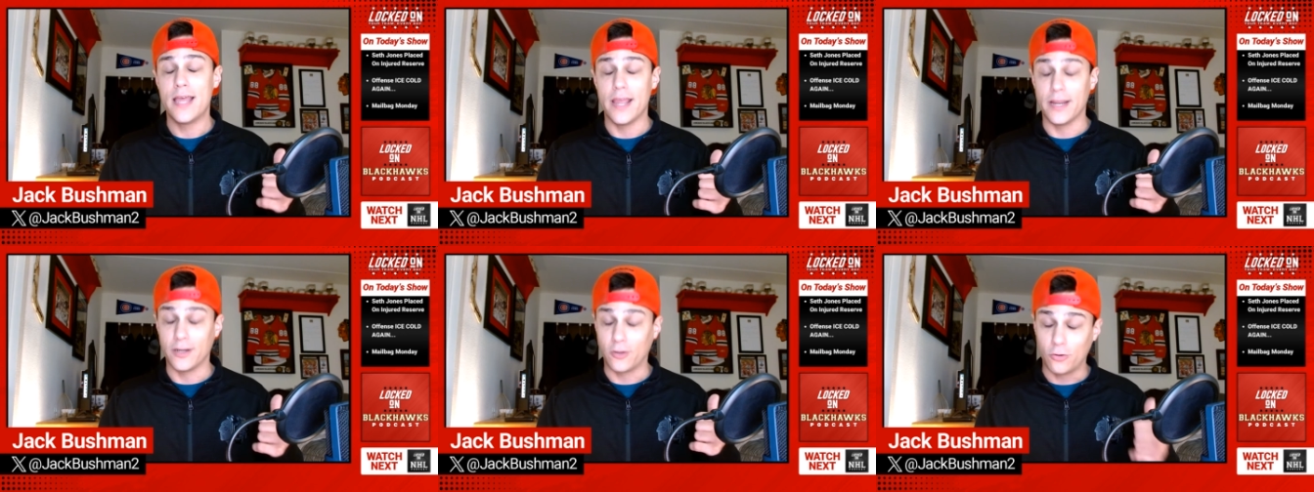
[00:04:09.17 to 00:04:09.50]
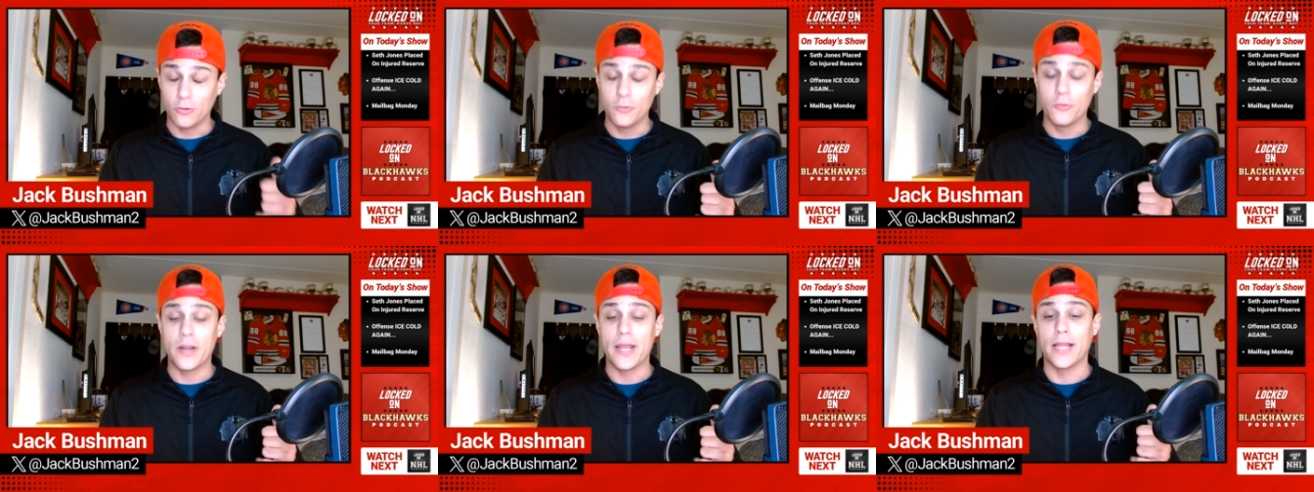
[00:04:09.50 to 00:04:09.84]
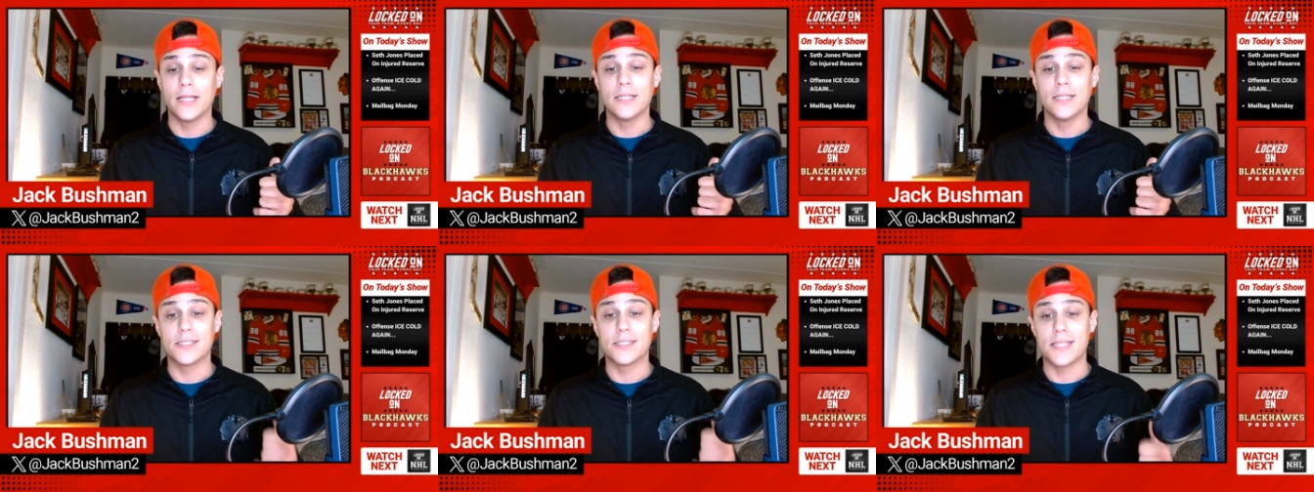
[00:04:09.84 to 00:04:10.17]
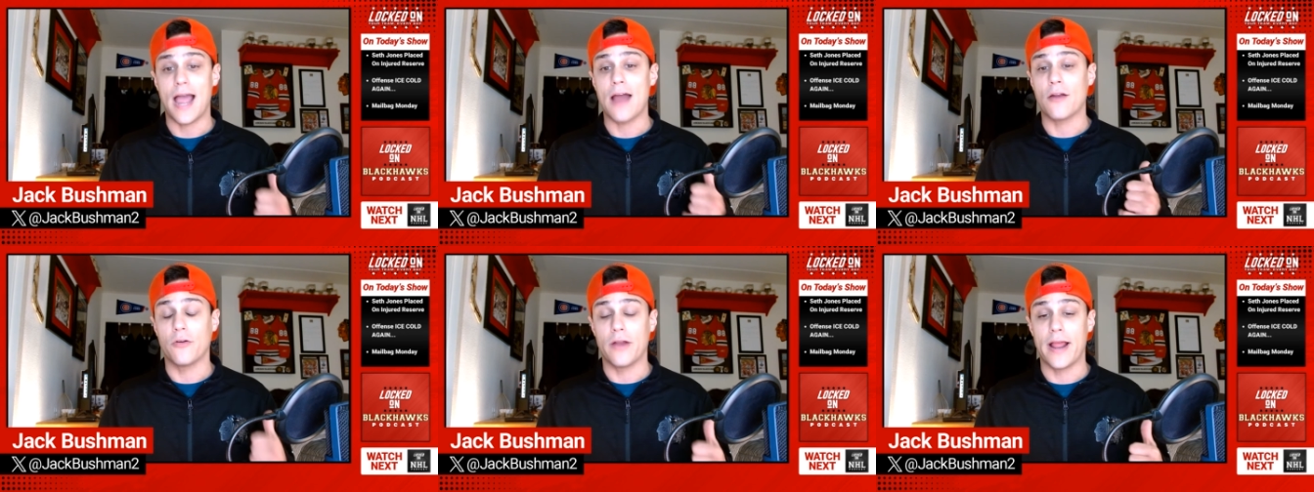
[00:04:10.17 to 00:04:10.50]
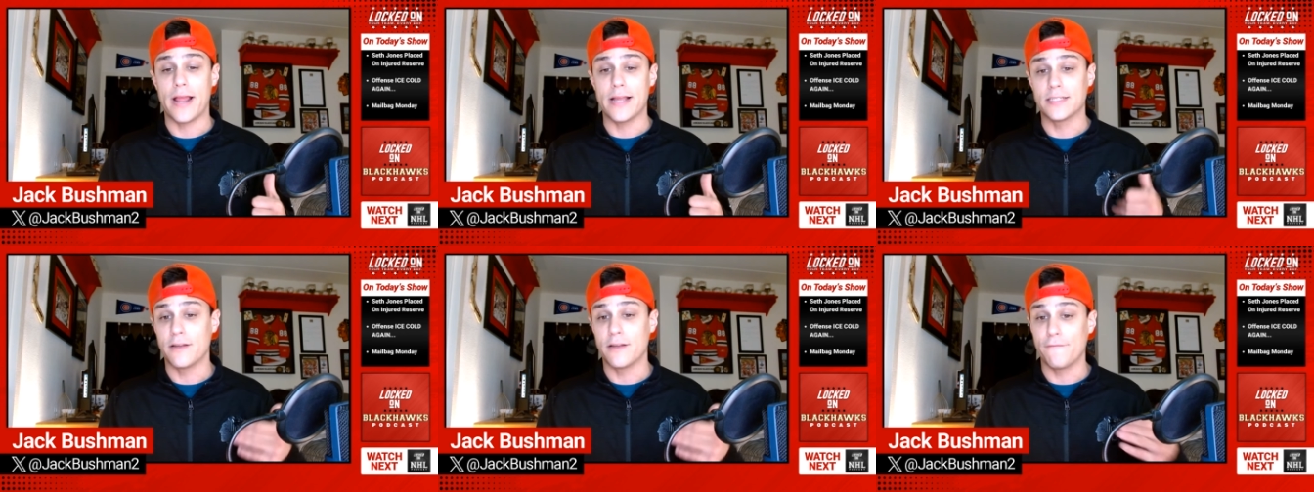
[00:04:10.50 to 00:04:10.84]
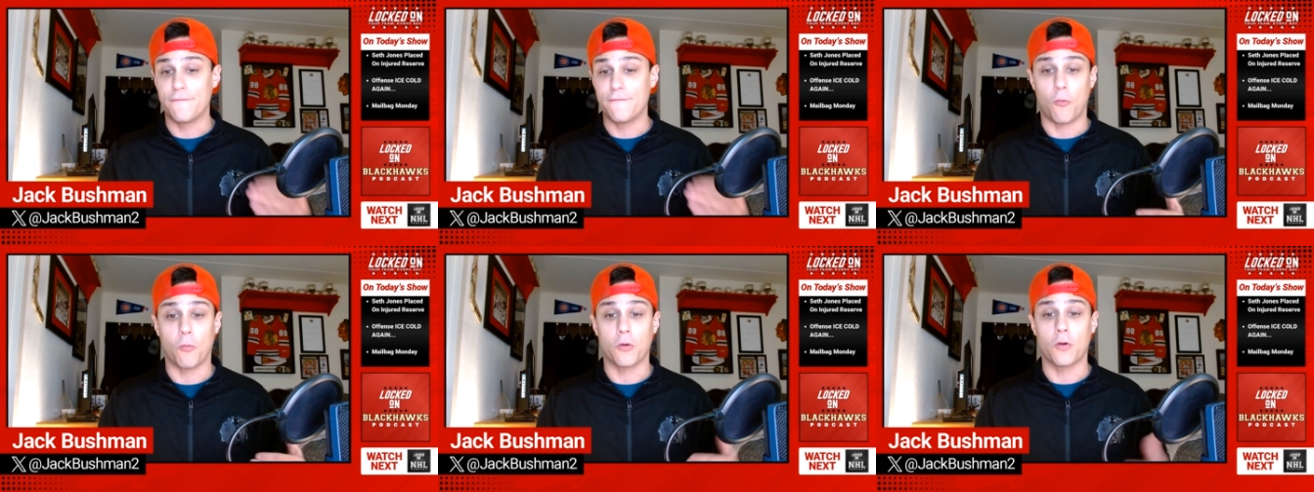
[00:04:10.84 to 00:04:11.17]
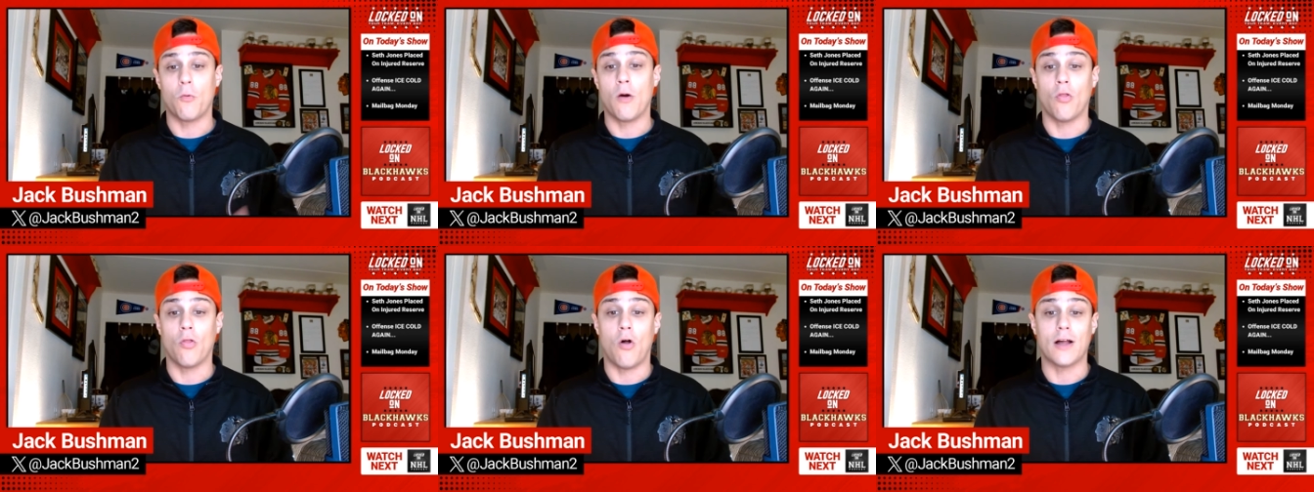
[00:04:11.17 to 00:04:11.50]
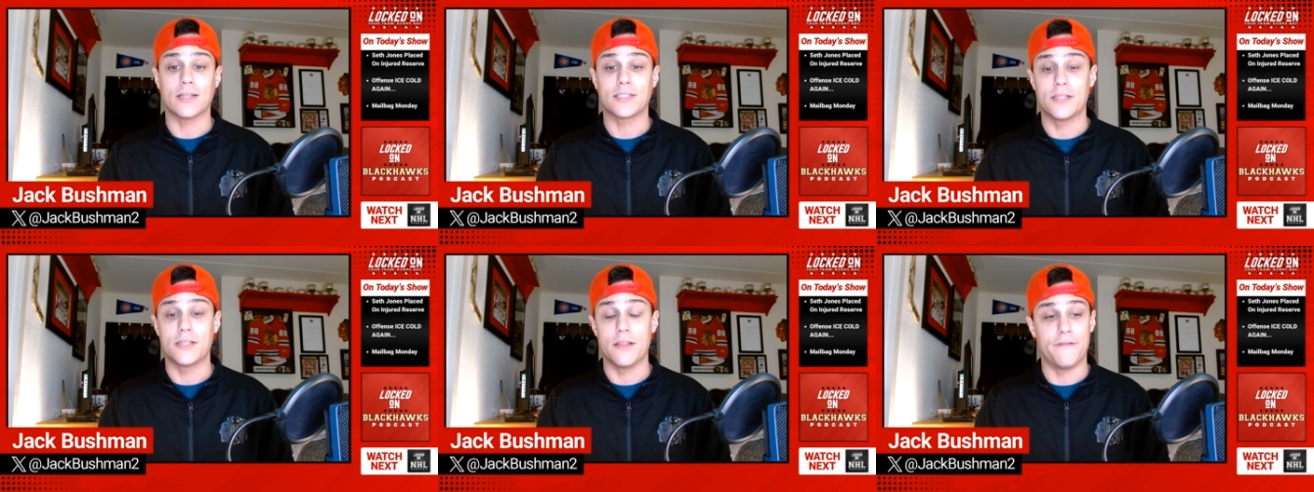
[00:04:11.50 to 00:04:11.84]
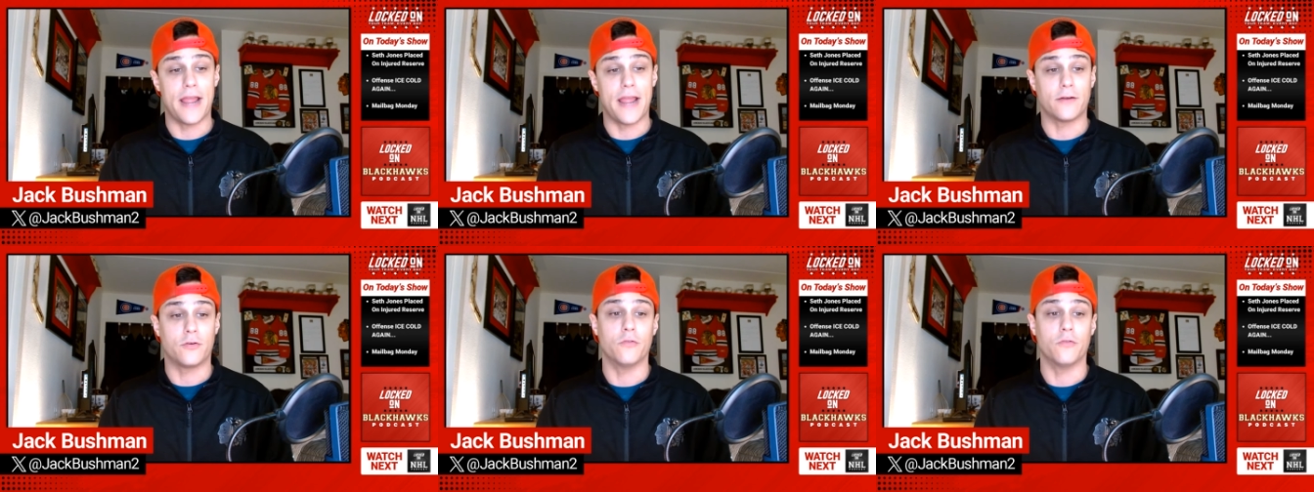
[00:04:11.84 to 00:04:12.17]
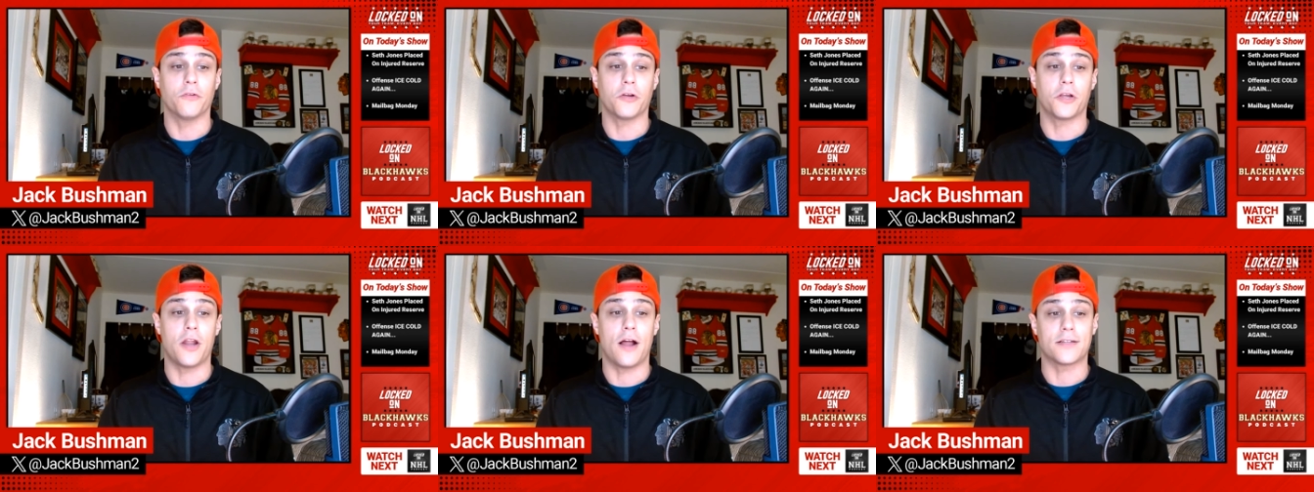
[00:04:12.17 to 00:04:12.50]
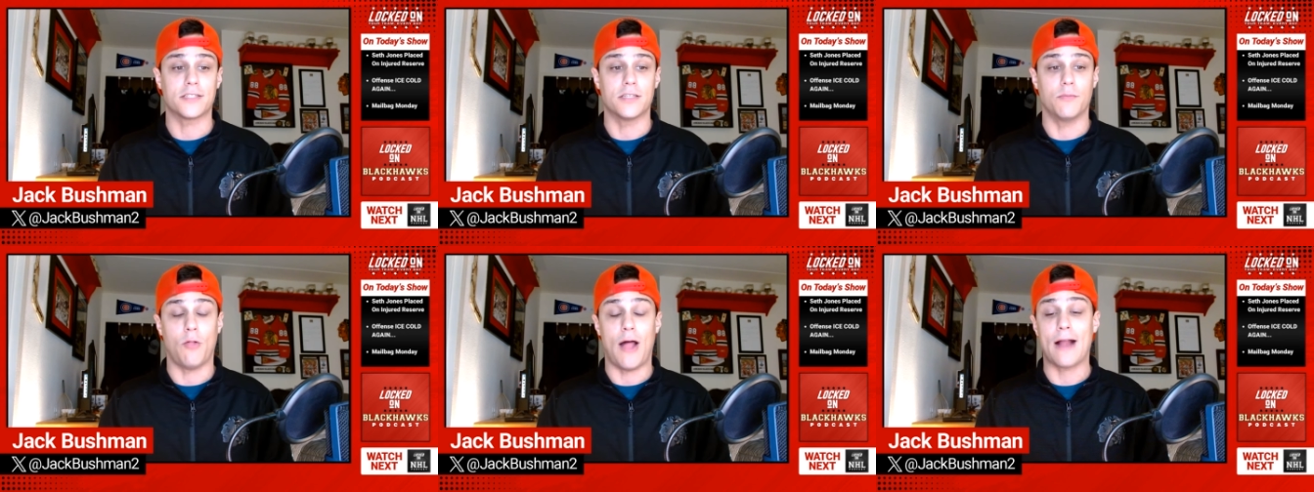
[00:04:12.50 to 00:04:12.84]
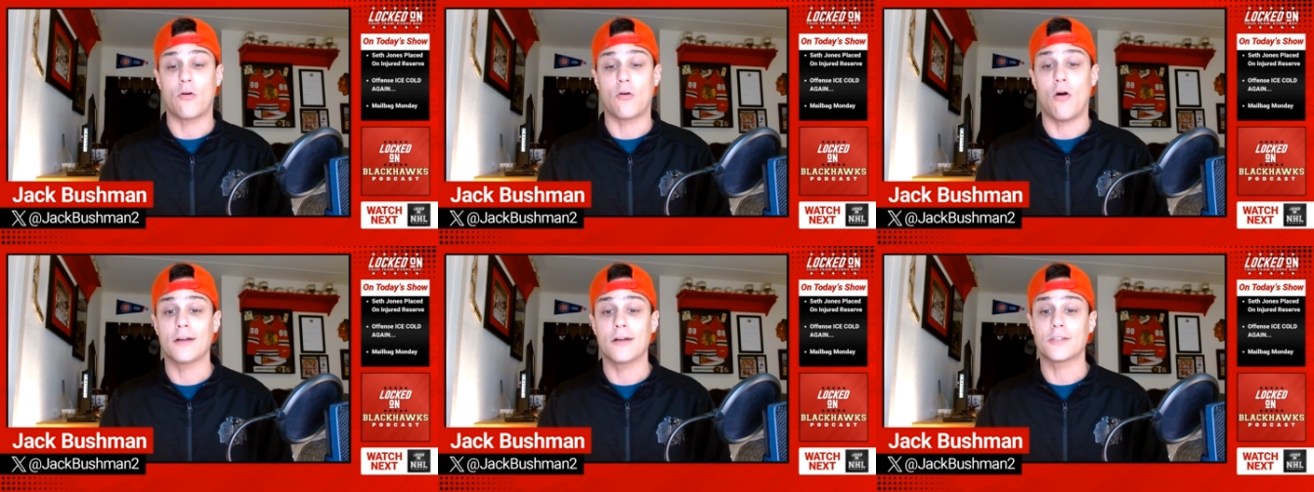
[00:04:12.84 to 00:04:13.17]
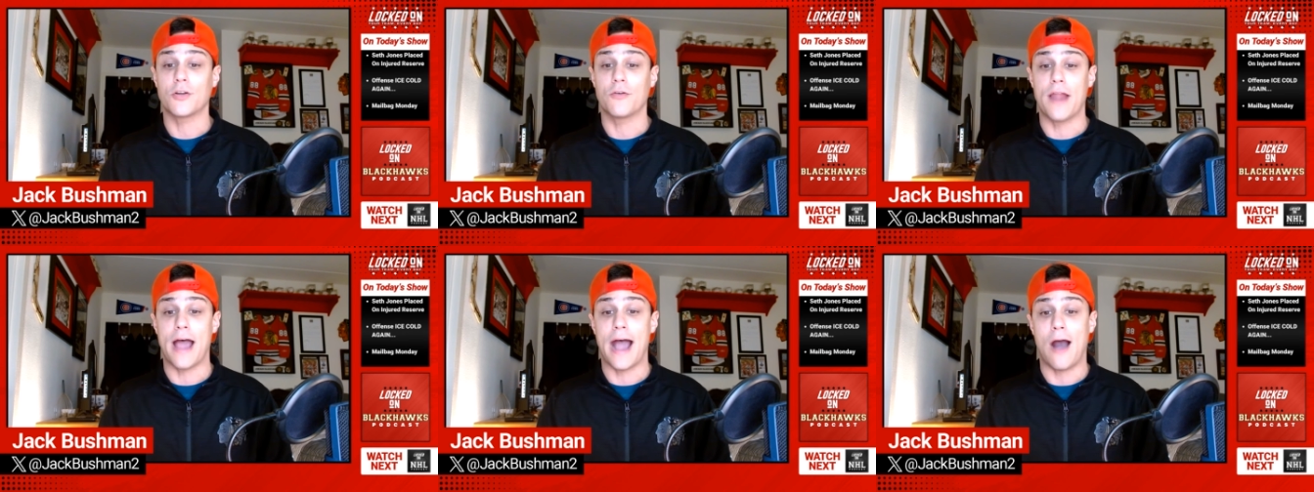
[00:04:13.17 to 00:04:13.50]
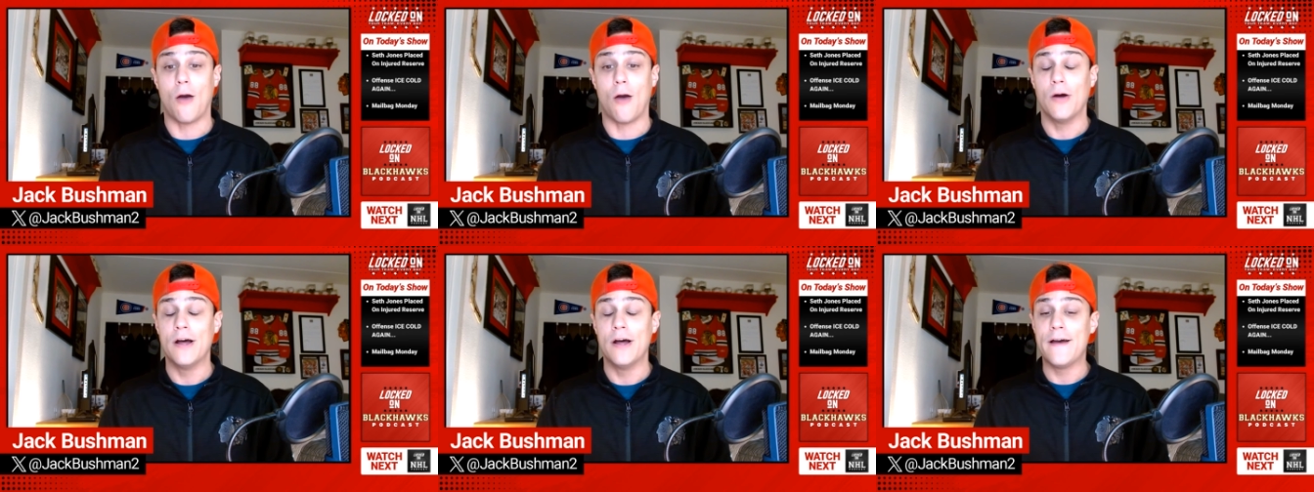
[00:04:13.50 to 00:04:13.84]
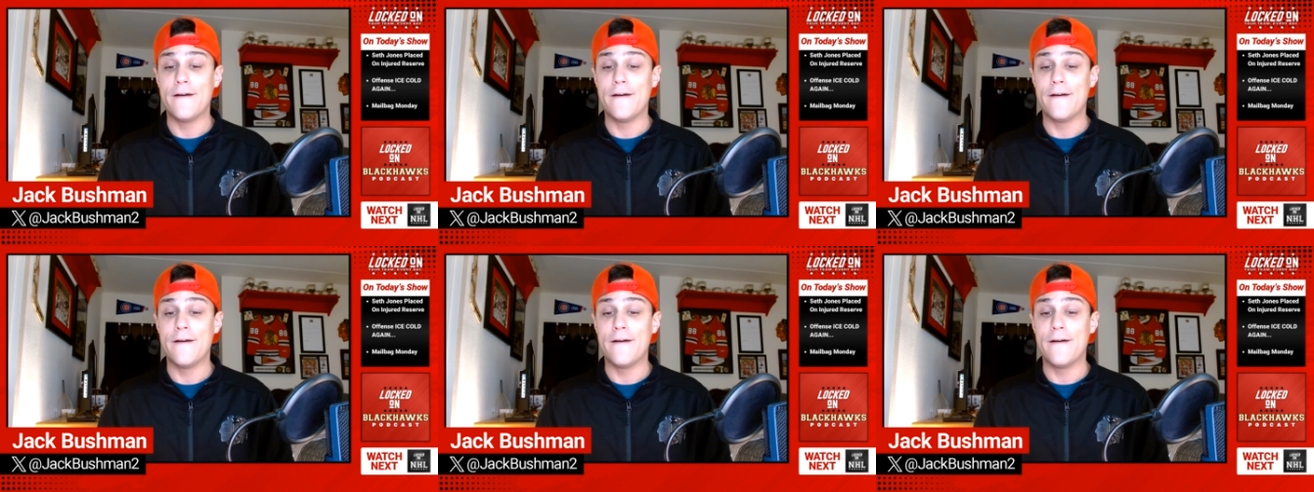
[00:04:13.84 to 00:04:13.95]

including Saturday's 4 to 1 loss to the Vancouver Canucks. The Blackhawks are now